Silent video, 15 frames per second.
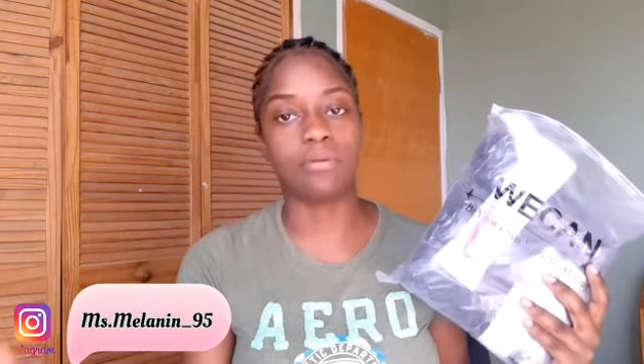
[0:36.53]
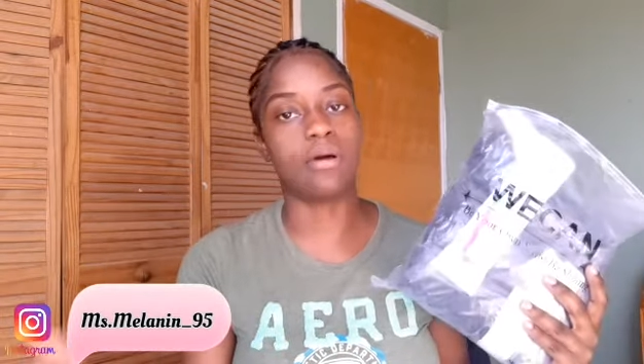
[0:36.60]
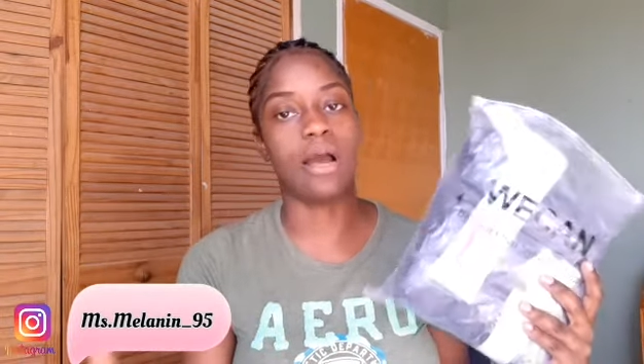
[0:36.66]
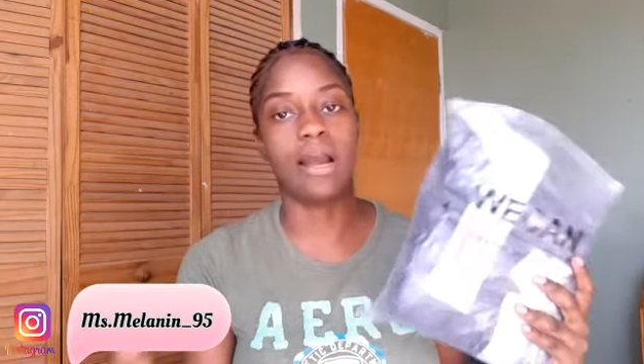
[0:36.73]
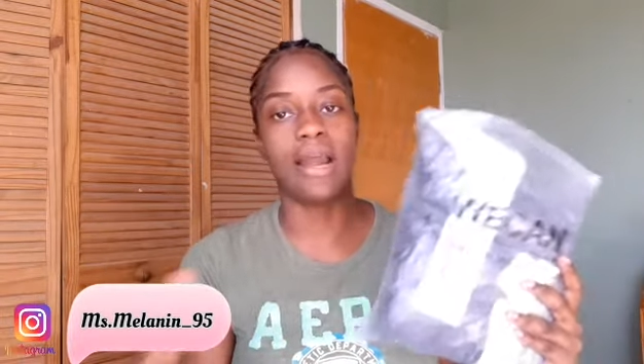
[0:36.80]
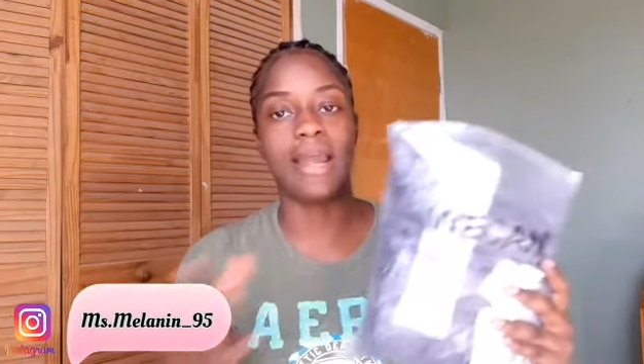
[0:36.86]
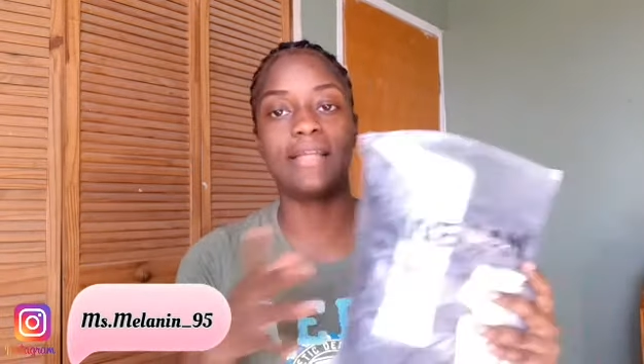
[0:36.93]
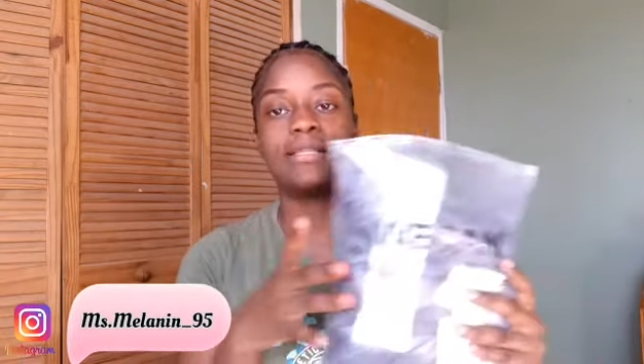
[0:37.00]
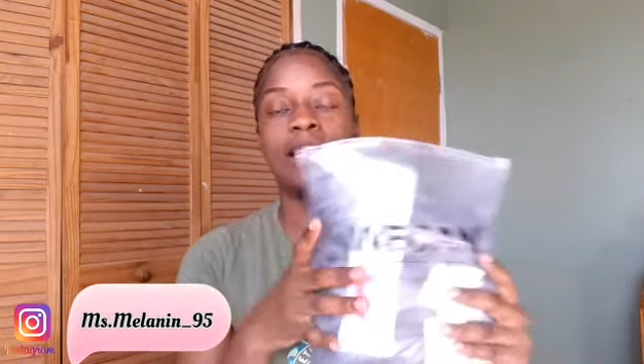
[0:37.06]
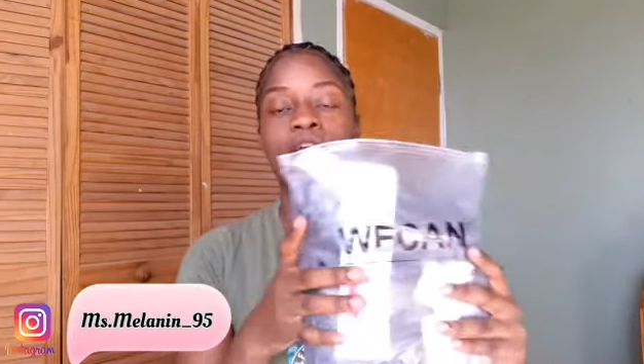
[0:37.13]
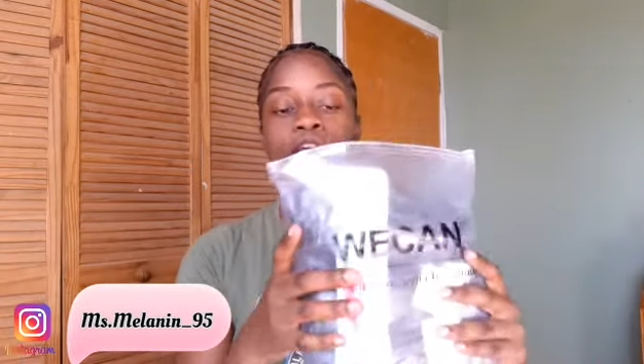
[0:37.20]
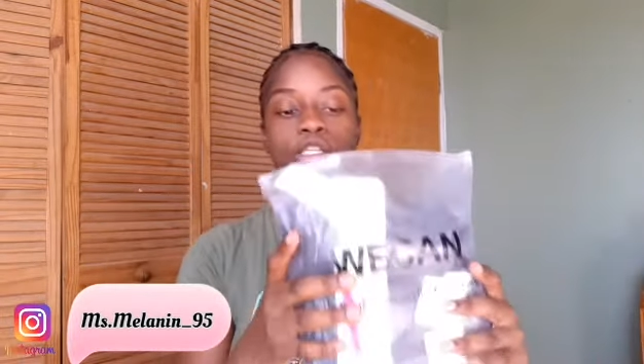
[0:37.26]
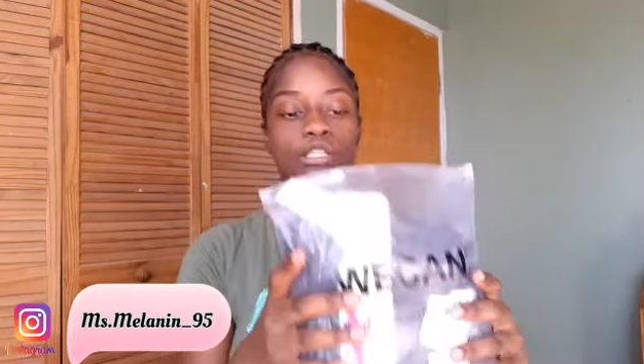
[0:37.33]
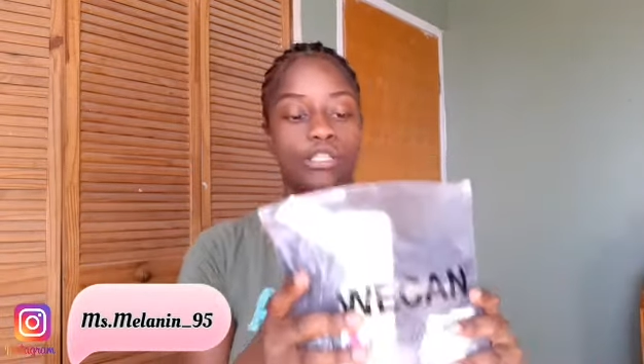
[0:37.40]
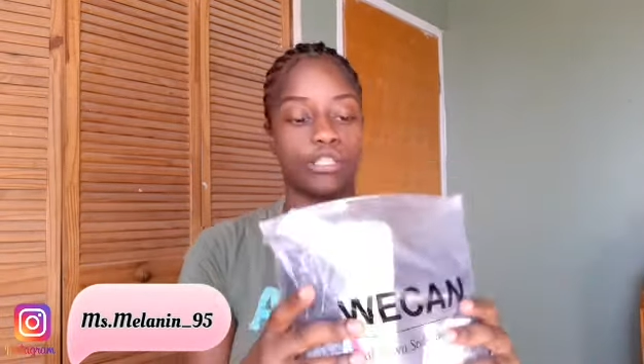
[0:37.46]
Alright,
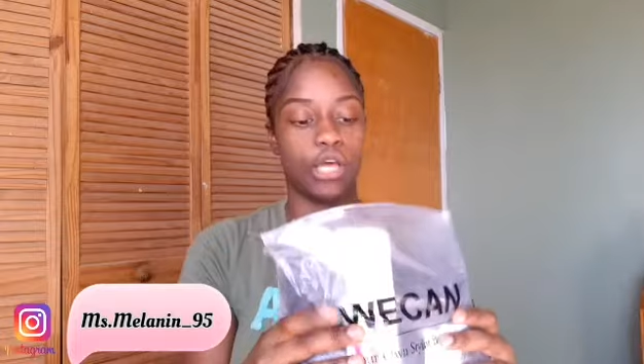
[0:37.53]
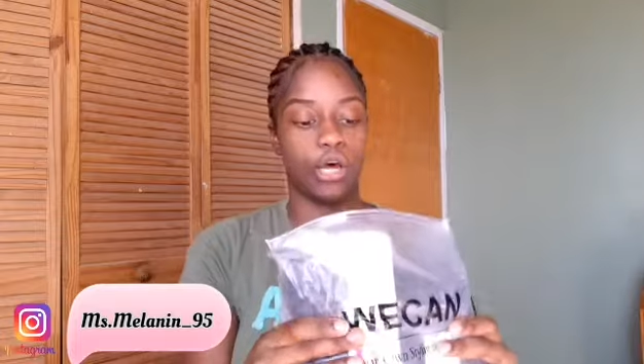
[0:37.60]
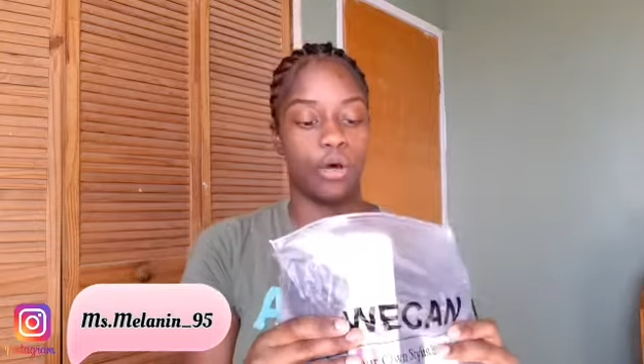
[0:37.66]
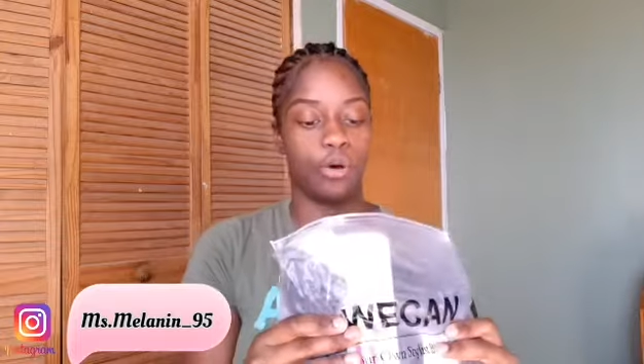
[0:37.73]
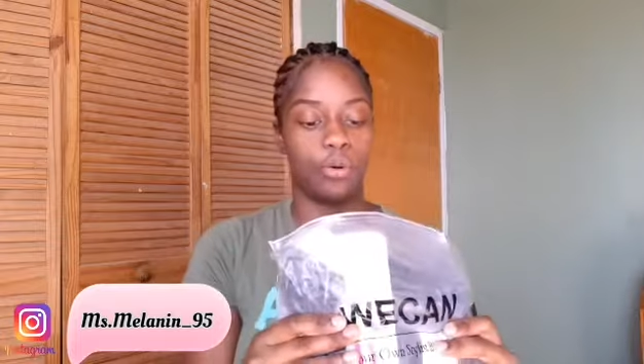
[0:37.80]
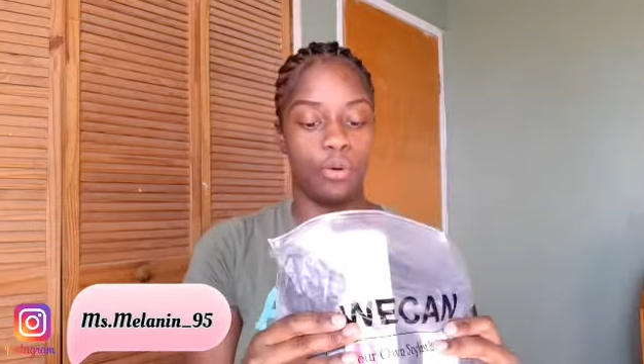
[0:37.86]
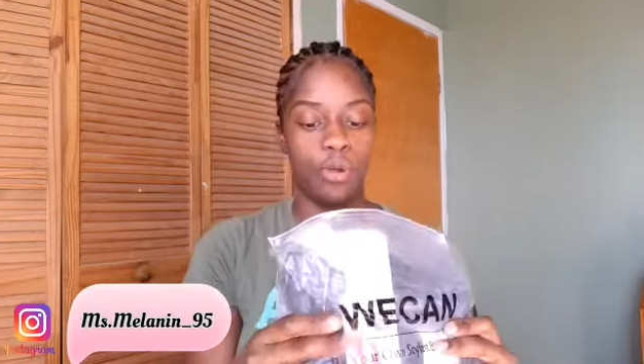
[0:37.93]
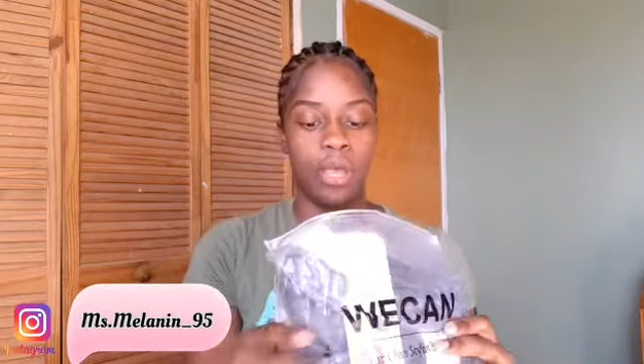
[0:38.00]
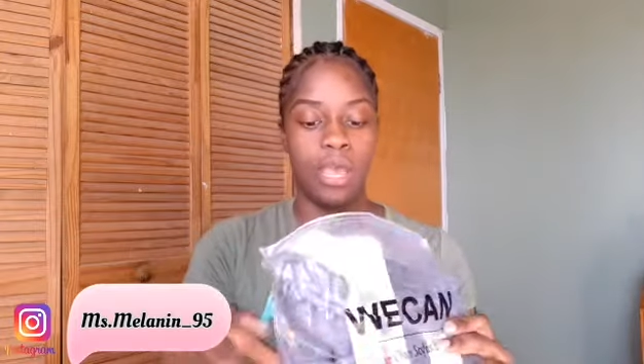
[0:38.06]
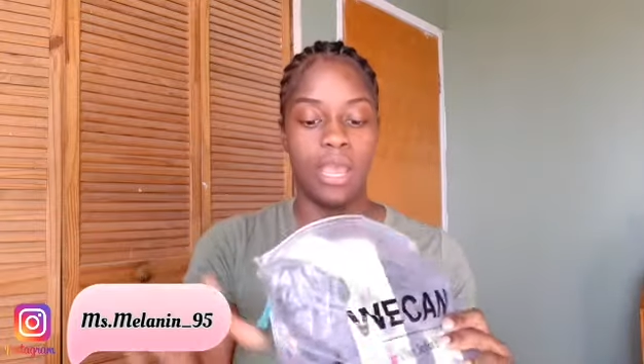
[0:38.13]
so